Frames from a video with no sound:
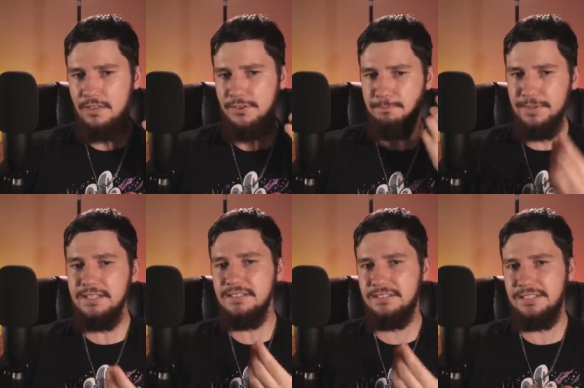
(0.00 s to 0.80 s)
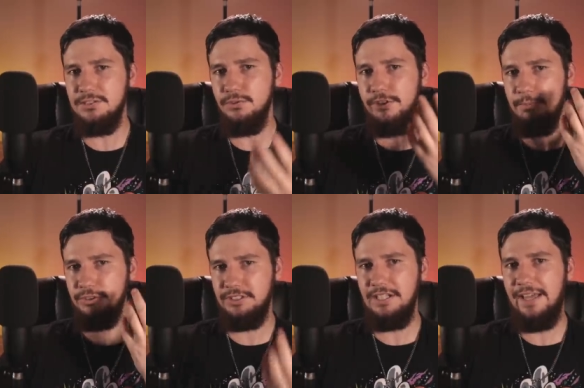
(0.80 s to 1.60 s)
the biggest deal that
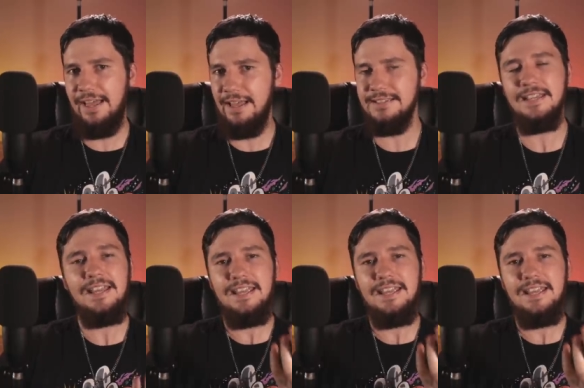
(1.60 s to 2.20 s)
Mozilla has